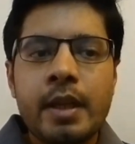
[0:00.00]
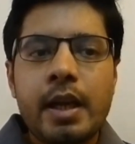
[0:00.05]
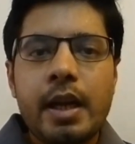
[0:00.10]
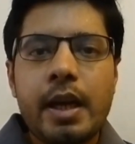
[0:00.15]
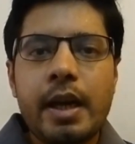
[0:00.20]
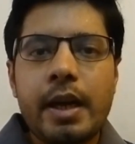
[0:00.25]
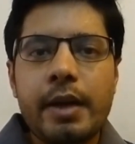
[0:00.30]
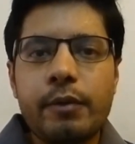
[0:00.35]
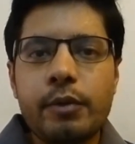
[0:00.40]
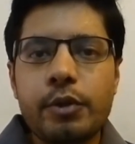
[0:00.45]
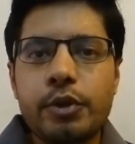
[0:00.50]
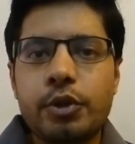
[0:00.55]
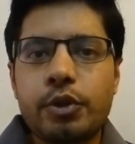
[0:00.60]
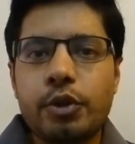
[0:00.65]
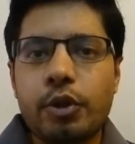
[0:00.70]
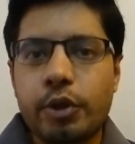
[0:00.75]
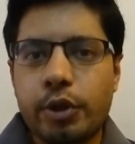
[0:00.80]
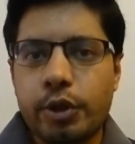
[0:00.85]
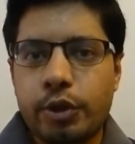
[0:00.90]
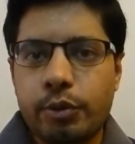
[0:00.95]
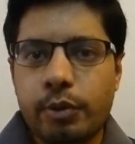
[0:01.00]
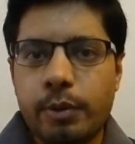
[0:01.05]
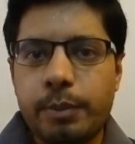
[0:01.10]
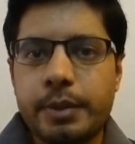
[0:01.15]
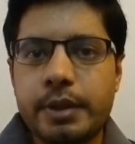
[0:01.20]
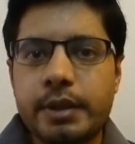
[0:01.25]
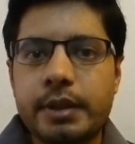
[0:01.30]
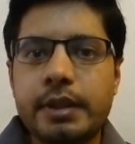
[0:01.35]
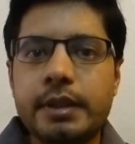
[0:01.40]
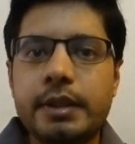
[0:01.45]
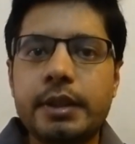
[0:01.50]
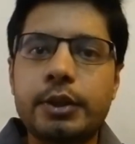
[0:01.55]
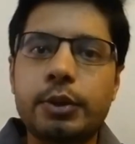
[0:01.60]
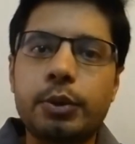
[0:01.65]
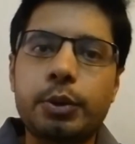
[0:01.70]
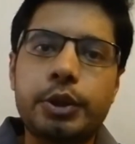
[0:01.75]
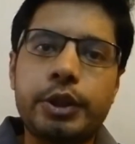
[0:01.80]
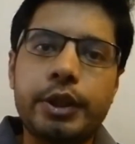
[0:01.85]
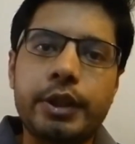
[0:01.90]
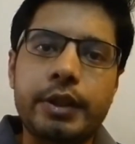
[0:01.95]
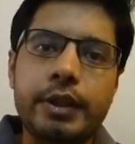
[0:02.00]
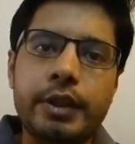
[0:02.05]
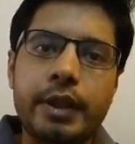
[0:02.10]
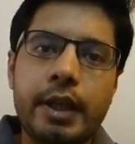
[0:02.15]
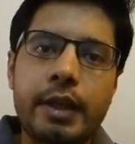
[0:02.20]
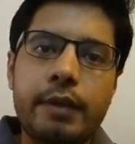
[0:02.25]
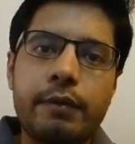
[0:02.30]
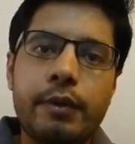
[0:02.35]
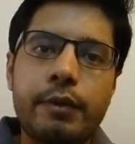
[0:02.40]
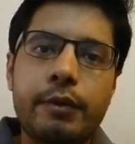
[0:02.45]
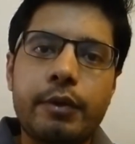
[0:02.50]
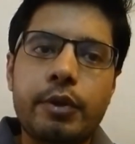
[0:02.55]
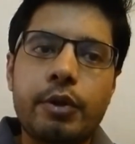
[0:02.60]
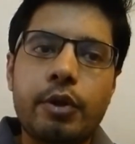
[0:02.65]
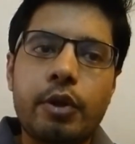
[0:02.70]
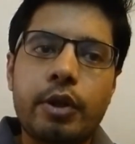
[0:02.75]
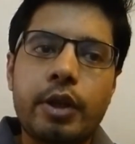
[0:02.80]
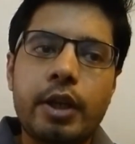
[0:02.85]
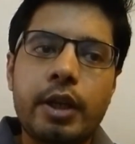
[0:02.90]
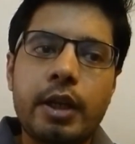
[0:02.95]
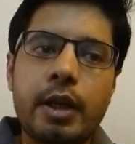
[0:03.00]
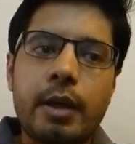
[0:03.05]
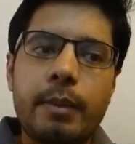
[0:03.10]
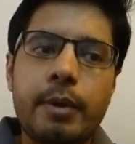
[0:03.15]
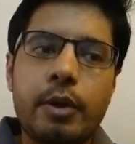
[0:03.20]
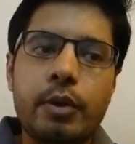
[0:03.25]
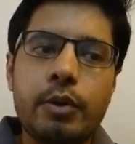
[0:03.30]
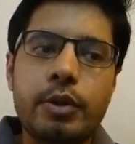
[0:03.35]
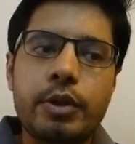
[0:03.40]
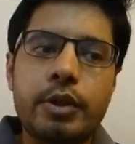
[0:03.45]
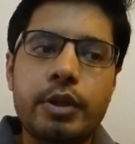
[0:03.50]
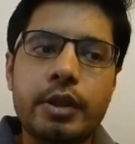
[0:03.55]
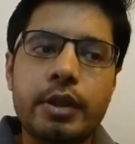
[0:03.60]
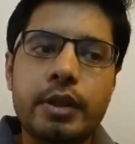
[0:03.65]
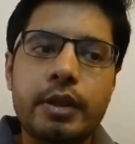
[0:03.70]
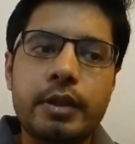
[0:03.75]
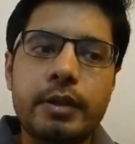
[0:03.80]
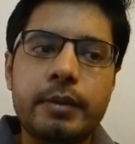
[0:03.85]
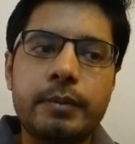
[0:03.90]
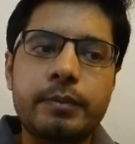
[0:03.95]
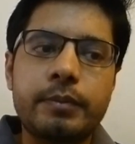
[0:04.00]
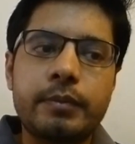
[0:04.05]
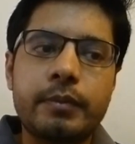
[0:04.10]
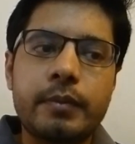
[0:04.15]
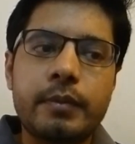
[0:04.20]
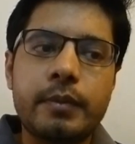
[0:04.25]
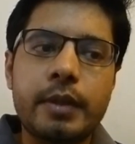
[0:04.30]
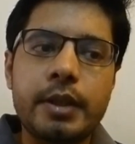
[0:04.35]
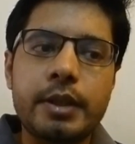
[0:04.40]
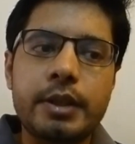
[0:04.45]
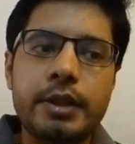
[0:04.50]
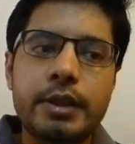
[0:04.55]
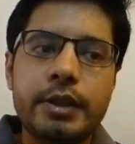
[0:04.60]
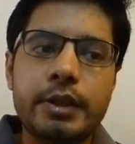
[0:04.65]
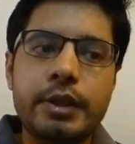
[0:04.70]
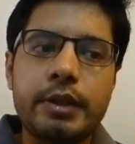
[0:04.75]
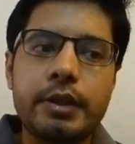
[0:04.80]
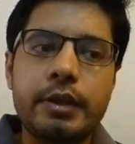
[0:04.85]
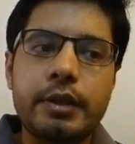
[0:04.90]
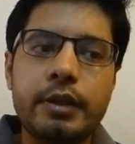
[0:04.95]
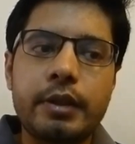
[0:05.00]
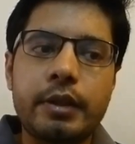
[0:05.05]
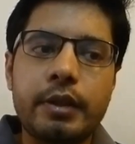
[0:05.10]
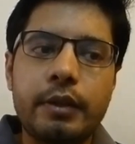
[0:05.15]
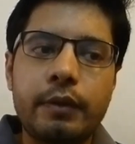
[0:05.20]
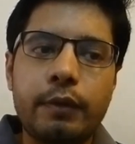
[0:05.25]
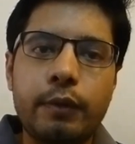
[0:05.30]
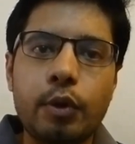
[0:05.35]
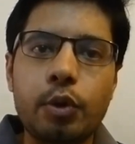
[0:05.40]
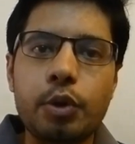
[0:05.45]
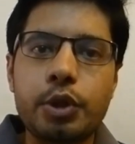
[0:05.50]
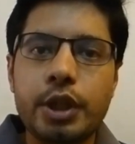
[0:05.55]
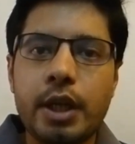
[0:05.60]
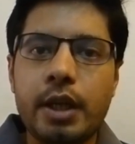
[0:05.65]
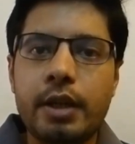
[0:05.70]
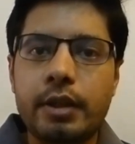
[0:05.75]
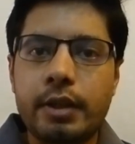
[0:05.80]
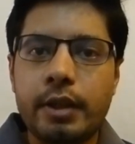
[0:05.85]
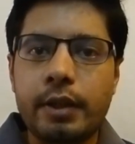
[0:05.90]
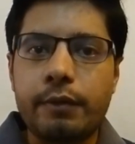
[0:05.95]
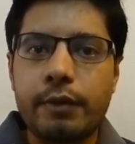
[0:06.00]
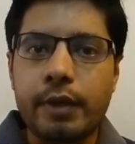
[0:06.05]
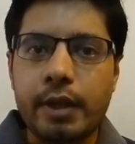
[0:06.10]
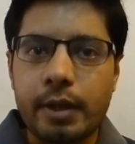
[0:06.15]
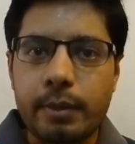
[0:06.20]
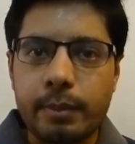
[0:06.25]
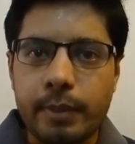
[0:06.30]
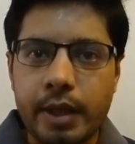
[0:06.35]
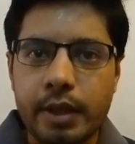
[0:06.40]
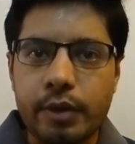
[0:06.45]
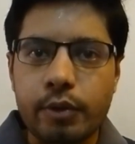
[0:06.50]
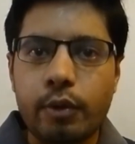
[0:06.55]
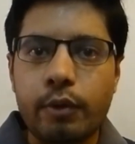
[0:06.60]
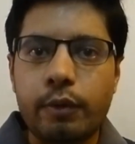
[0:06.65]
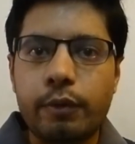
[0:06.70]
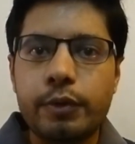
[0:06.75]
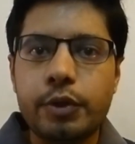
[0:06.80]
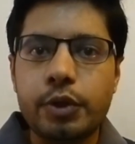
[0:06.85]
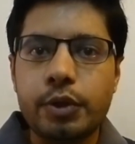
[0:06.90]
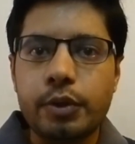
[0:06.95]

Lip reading: I was talking to a business associate and we were talking about a certain flowchart that we had made of